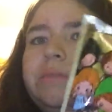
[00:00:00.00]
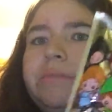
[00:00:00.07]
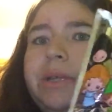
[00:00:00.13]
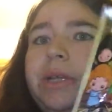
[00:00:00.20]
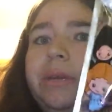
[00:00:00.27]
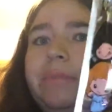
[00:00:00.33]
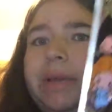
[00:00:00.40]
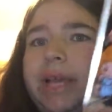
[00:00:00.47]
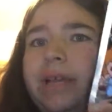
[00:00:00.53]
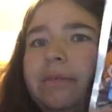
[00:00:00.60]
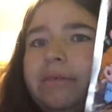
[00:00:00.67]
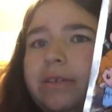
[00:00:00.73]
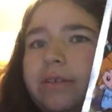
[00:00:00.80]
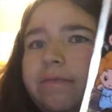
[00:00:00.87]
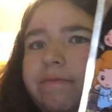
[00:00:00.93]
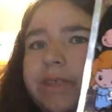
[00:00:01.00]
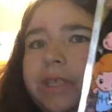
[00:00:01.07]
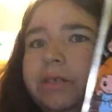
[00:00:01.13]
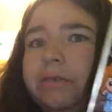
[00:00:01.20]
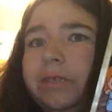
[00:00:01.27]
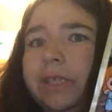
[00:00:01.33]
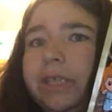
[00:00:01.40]
Peter Pan
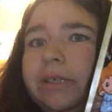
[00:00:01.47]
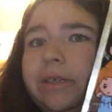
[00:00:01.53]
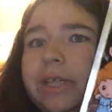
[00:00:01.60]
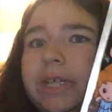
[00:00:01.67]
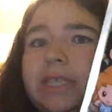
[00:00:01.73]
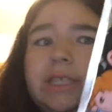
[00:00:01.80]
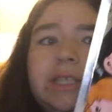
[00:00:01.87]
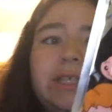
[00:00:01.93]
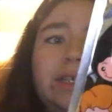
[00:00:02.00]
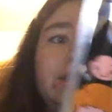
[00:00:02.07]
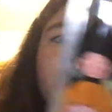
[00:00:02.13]
figural keyrings.